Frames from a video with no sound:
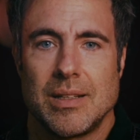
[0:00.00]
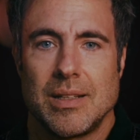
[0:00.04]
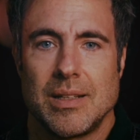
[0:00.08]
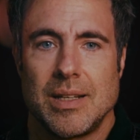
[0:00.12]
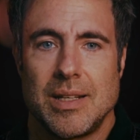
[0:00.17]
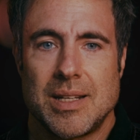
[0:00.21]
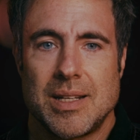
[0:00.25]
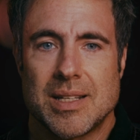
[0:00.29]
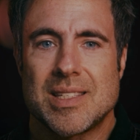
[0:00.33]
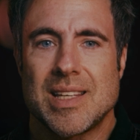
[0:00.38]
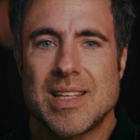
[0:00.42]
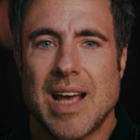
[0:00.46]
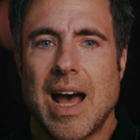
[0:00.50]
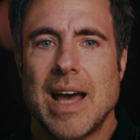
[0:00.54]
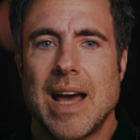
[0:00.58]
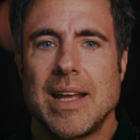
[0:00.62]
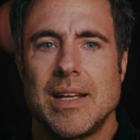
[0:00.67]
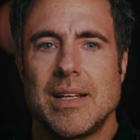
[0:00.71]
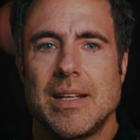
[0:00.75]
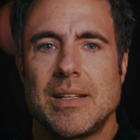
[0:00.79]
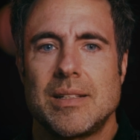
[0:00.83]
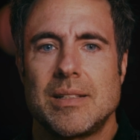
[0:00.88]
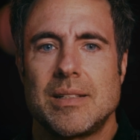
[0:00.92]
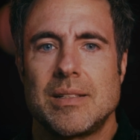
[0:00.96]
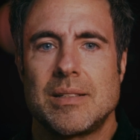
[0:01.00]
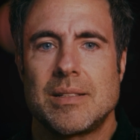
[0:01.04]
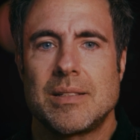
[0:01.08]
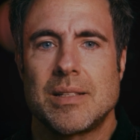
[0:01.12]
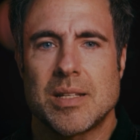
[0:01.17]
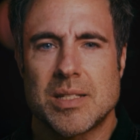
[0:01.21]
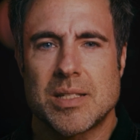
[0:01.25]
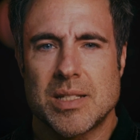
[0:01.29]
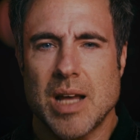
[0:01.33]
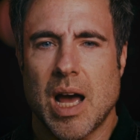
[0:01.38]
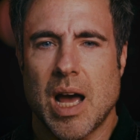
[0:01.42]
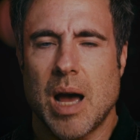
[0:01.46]
he decided to
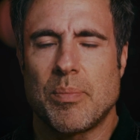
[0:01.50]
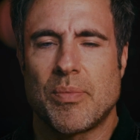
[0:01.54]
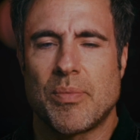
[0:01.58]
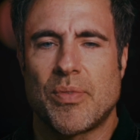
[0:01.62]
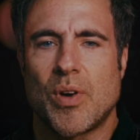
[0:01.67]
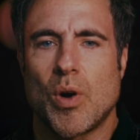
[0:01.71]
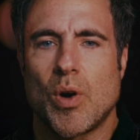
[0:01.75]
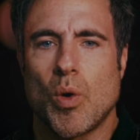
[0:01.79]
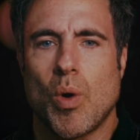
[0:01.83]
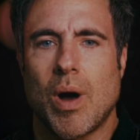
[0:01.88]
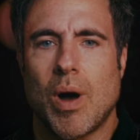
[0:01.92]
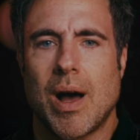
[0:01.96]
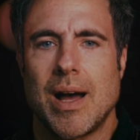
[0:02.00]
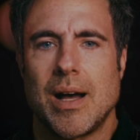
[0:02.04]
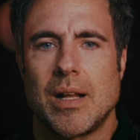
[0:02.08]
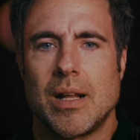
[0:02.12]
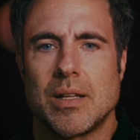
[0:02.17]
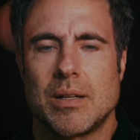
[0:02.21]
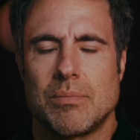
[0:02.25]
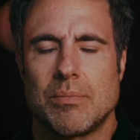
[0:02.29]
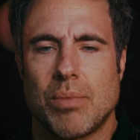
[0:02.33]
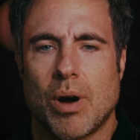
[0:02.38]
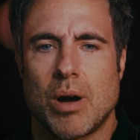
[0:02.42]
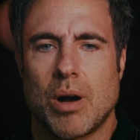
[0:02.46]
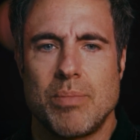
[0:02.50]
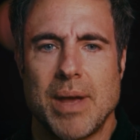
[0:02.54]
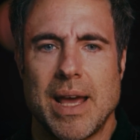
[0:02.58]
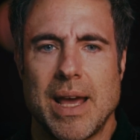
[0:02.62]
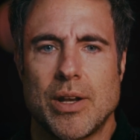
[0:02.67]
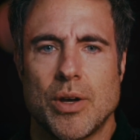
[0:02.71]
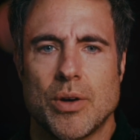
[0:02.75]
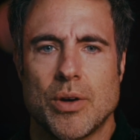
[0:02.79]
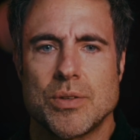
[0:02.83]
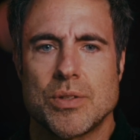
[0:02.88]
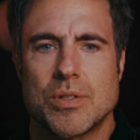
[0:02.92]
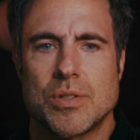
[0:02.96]
stop for a while in
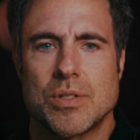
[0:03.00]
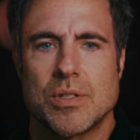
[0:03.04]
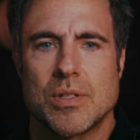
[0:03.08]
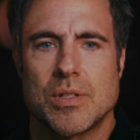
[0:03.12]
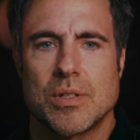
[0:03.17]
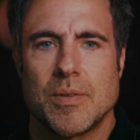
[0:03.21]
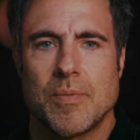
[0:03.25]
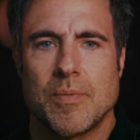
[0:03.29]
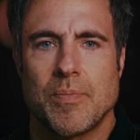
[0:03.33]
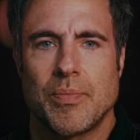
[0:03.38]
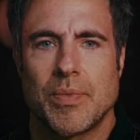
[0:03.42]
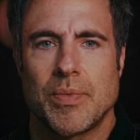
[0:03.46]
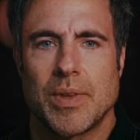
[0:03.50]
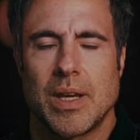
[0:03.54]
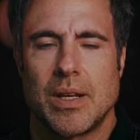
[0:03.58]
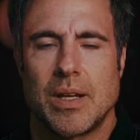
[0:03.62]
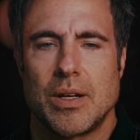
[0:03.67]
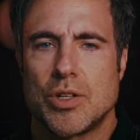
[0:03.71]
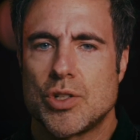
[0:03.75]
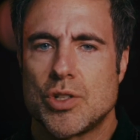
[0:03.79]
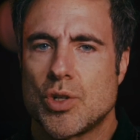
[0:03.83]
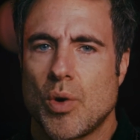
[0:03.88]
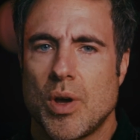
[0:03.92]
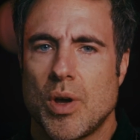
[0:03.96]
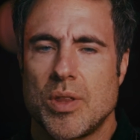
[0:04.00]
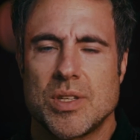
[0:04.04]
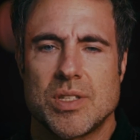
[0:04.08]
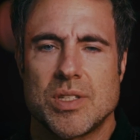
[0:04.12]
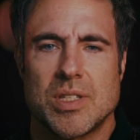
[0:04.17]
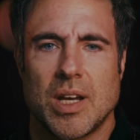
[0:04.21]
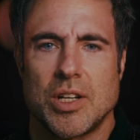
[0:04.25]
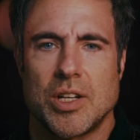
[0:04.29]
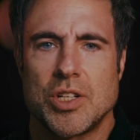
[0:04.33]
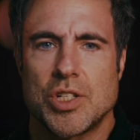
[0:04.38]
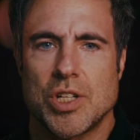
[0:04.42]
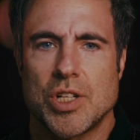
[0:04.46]
Barbados and enjoy the
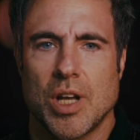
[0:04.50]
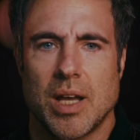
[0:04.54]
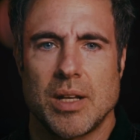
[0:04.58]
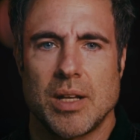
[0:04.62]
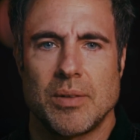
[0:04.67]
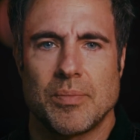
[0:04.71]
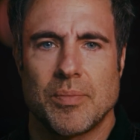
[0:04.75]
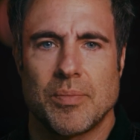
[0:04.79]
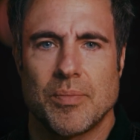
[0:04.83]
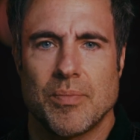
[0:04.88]
sunshine.